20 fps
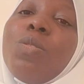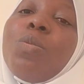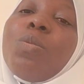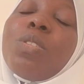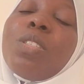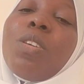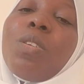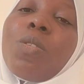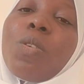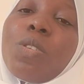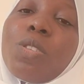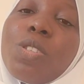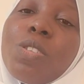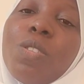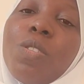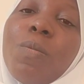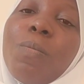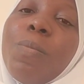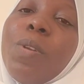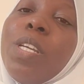you still
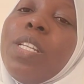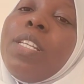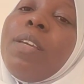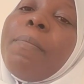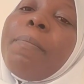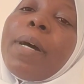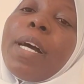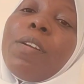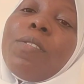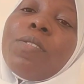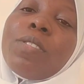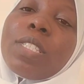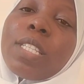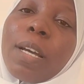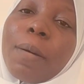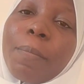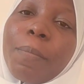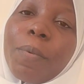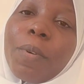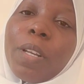continue bleeding, balloon
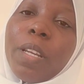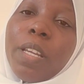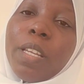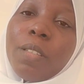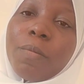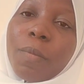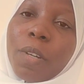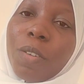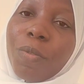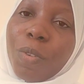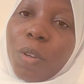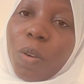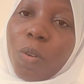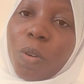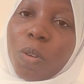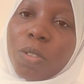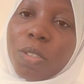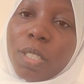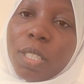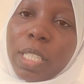tamponade might be
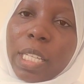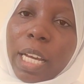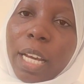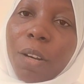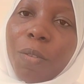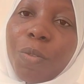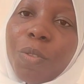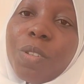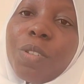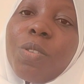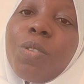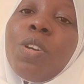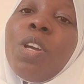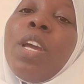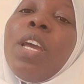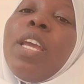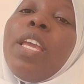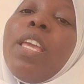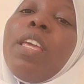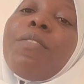considered for you.
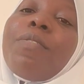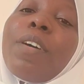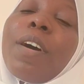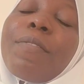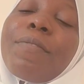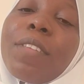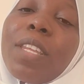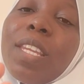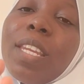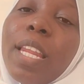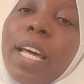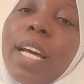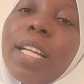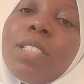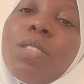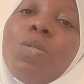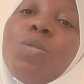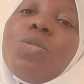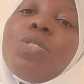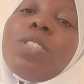If after
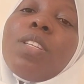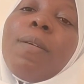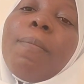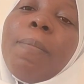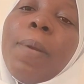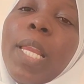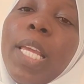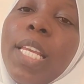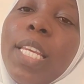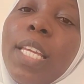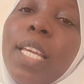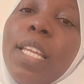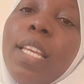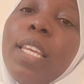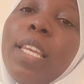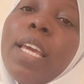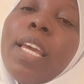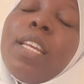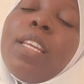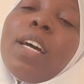that you still
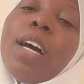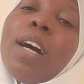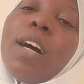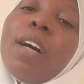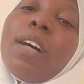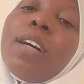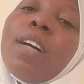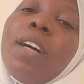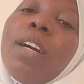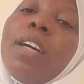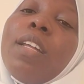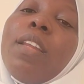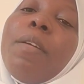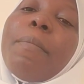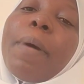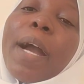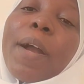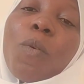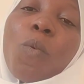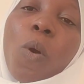bleeding, then they
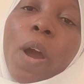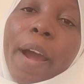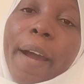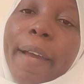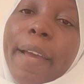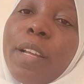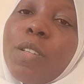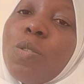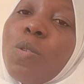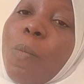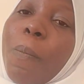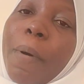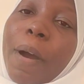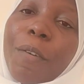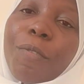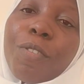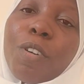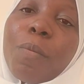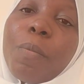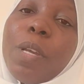might go ahead to
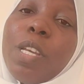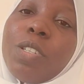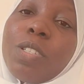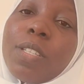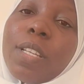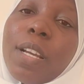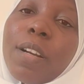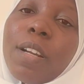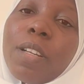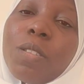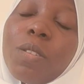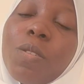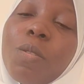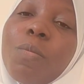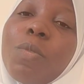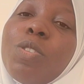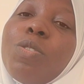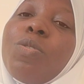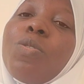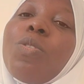perform
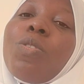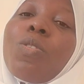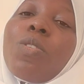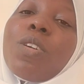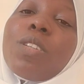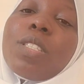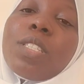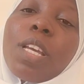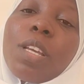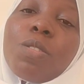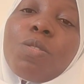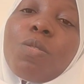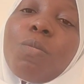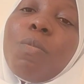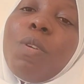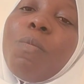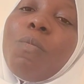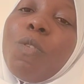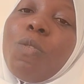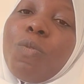hysterectomy. Do you consent to
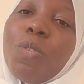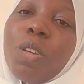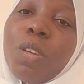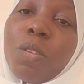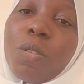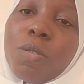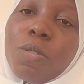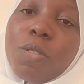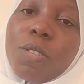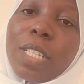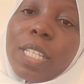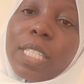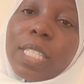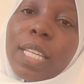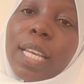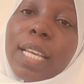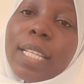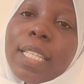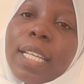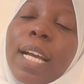me moving you to the
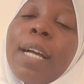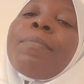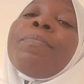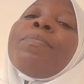theater?